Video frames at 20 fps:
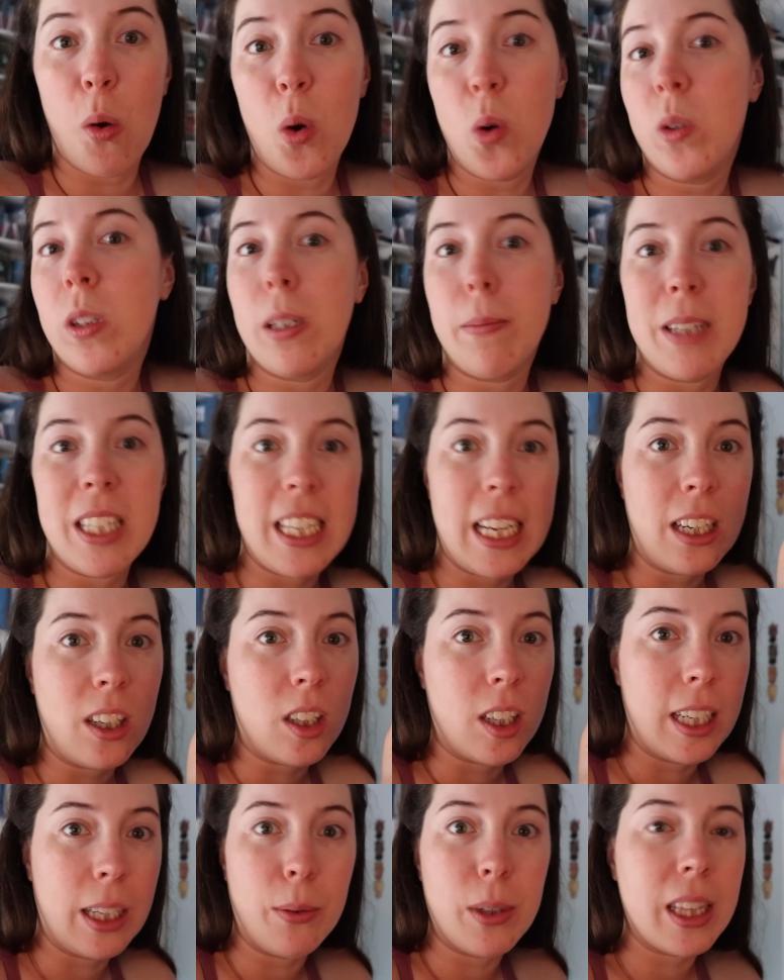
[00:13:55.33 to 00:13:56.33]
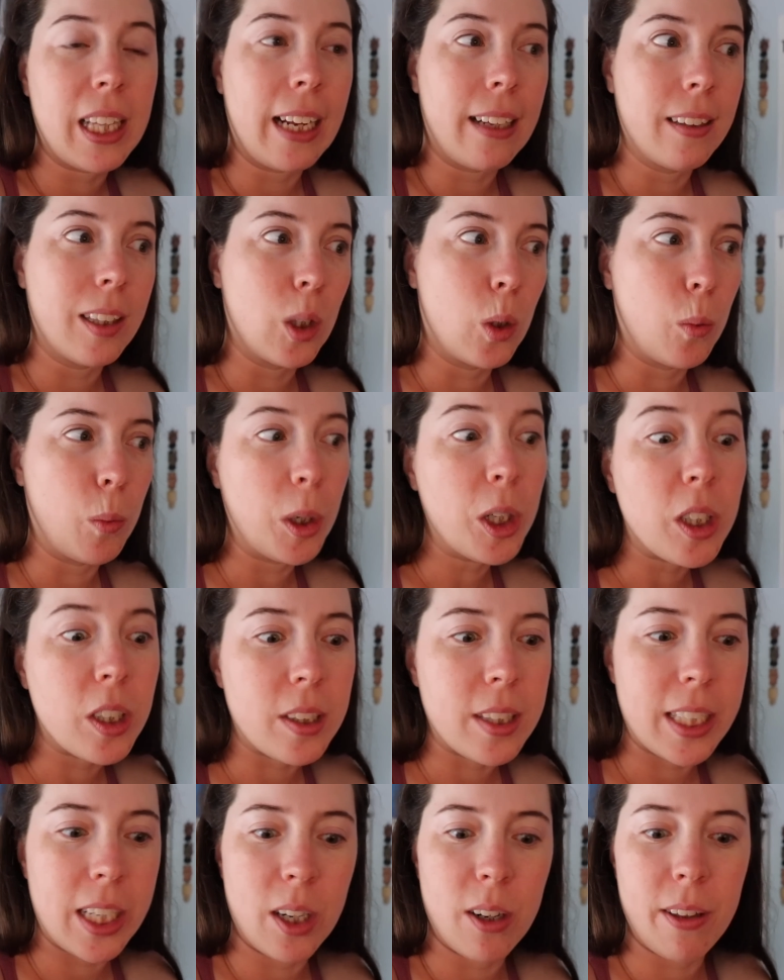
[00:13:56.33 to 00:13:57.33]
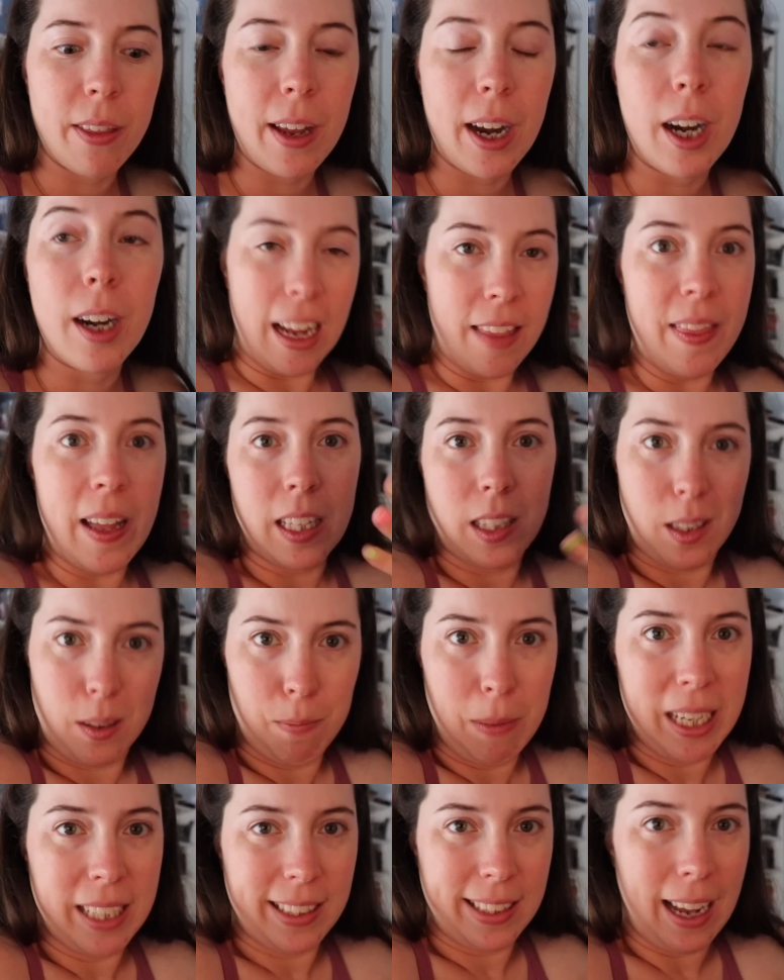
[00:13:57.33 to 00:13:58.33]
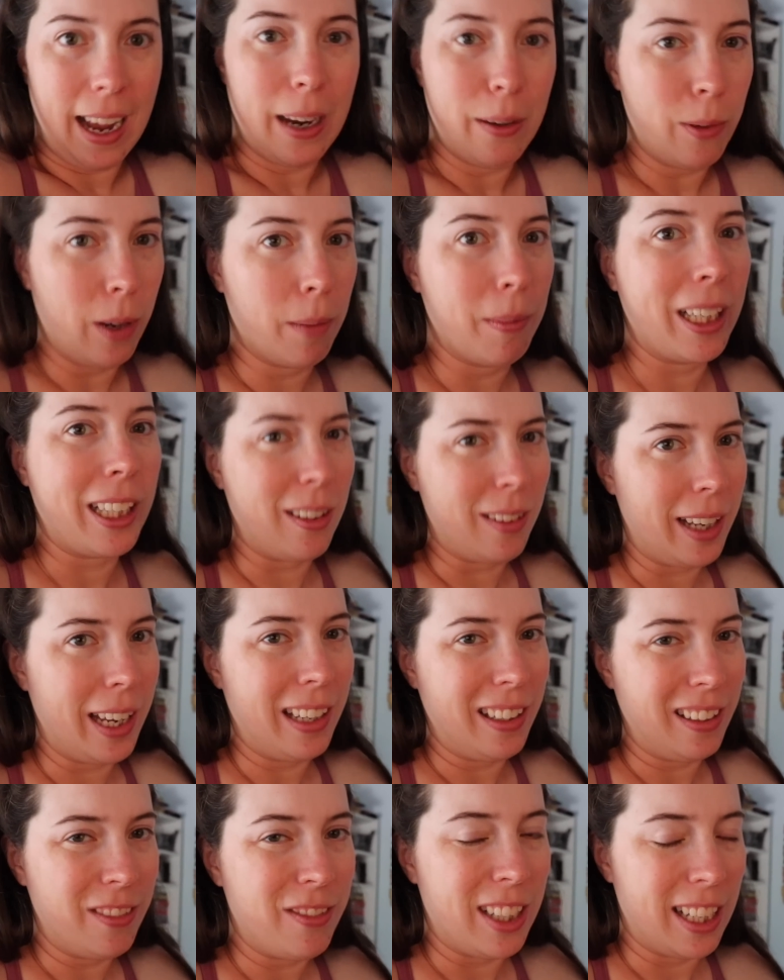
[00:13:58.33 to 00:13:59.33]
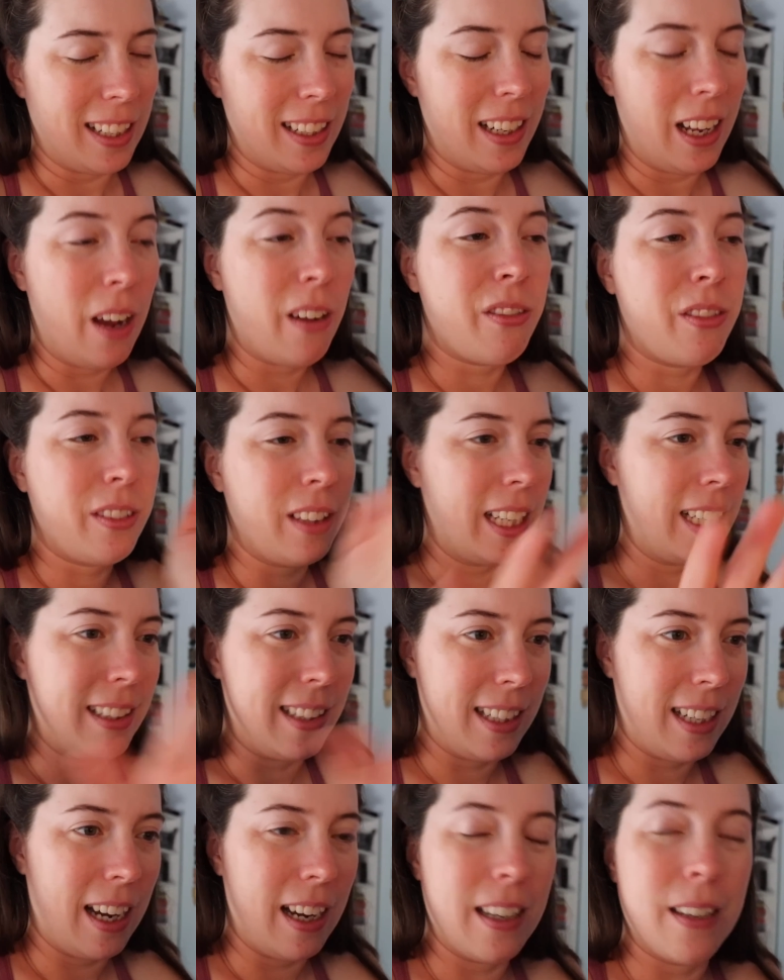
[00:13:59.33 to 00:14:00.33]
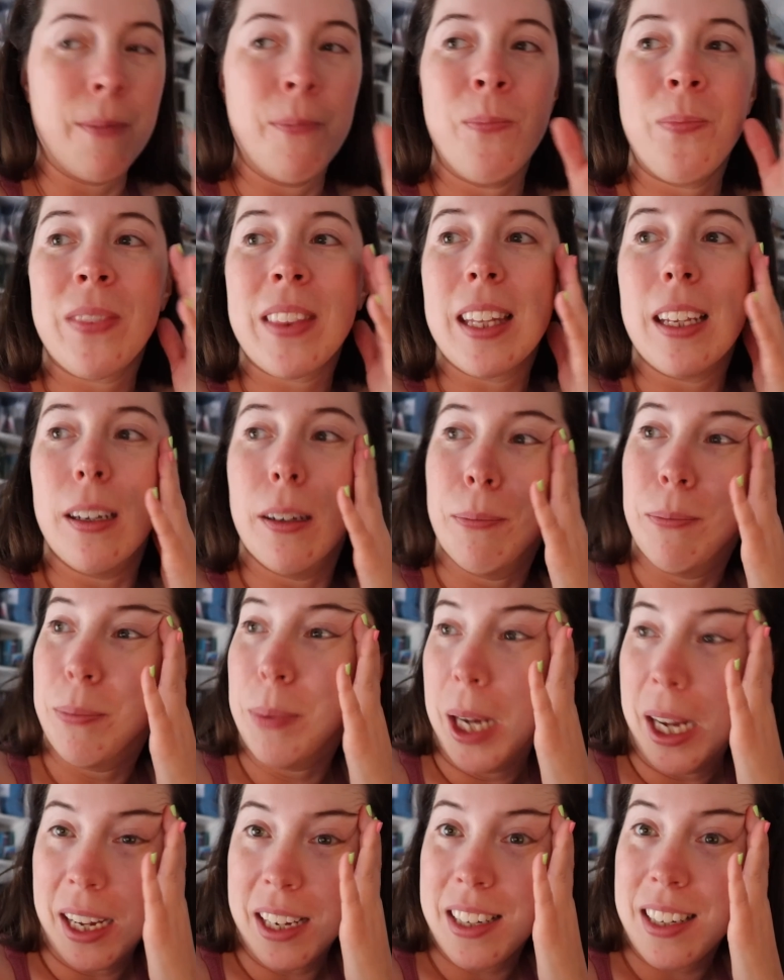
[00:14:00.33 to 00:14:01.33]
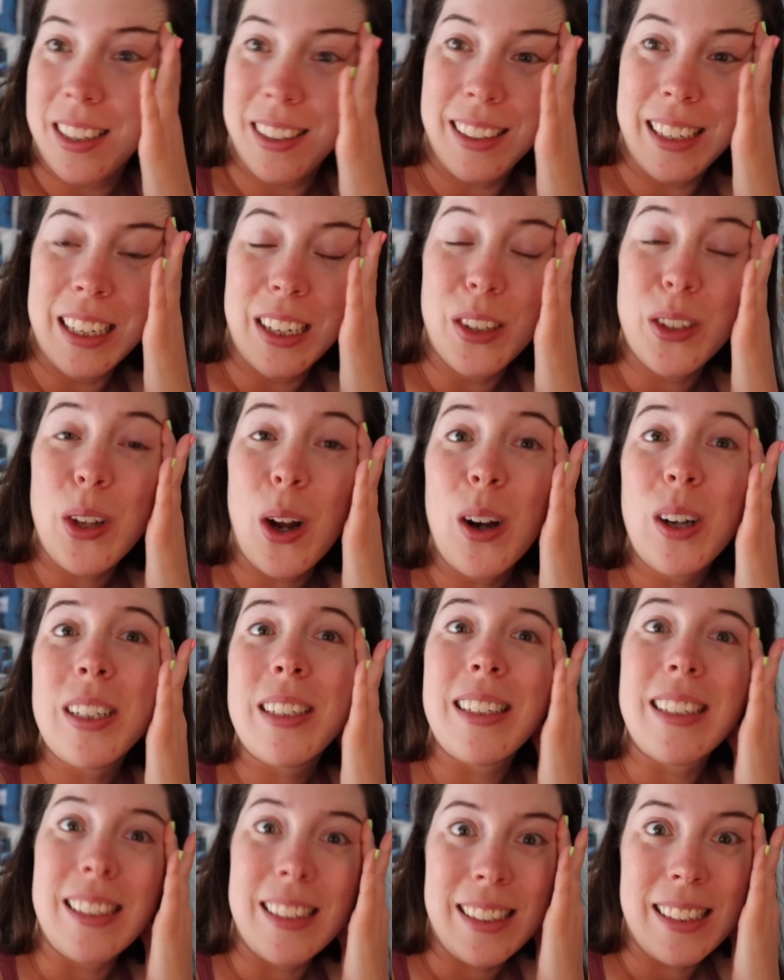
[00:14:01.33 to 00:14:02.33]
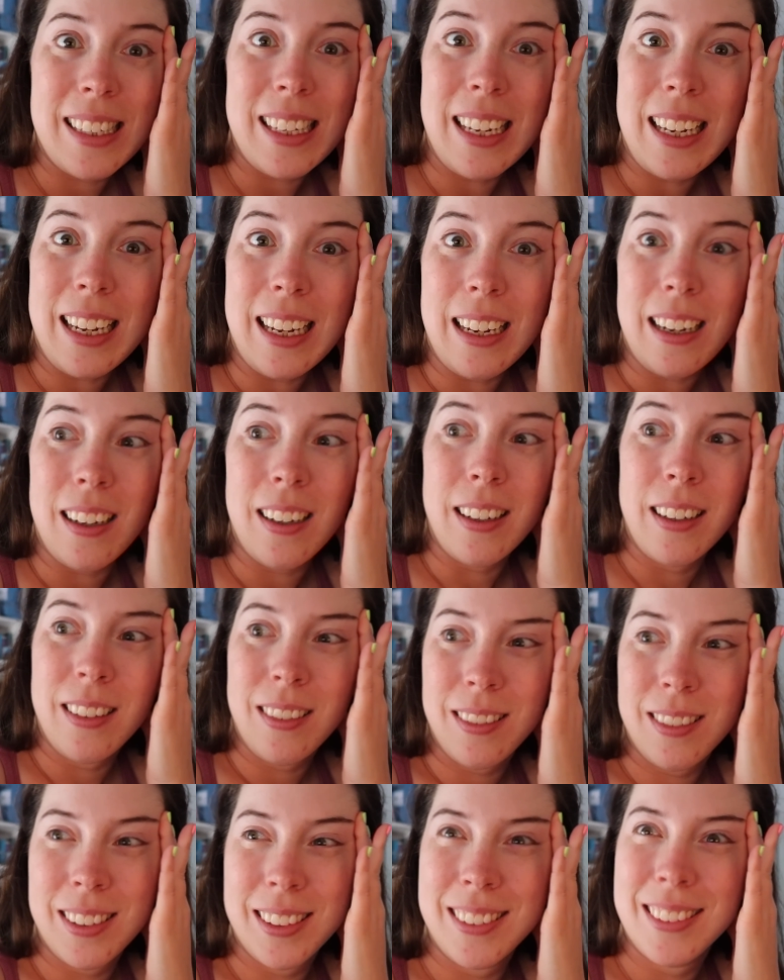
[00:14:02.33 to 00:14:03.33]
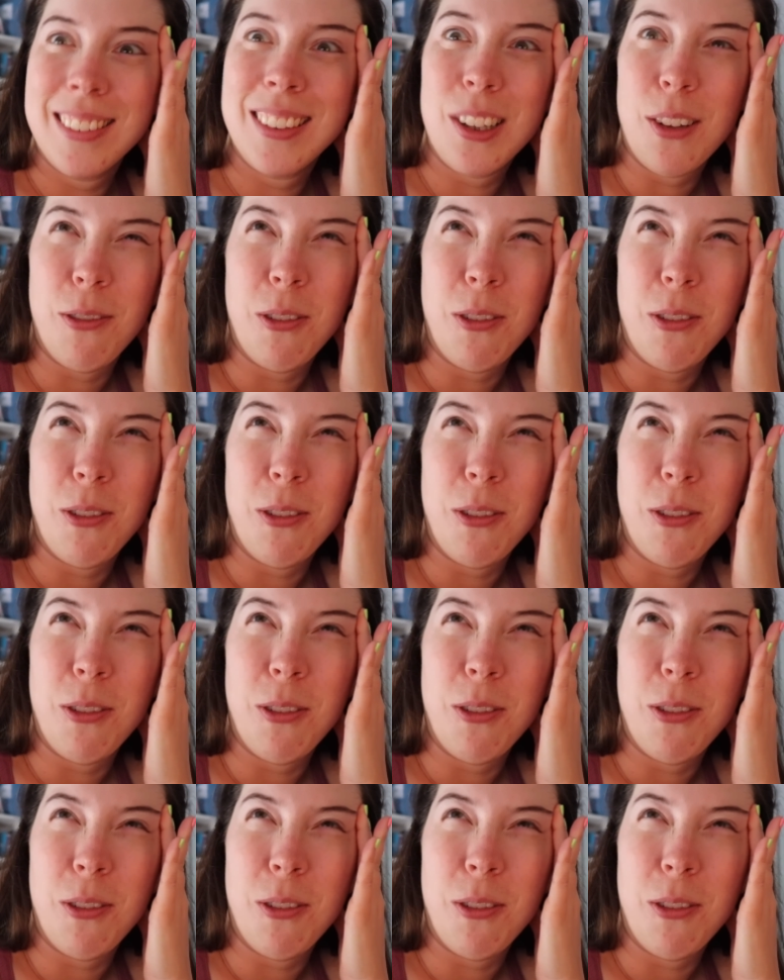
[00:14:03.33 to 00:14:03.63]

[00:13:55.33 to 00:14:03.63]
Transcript: only be tinkering with like little words here or there. And that's my sign where I'm like, okay, you've done enough, it's done. But it is hard to see the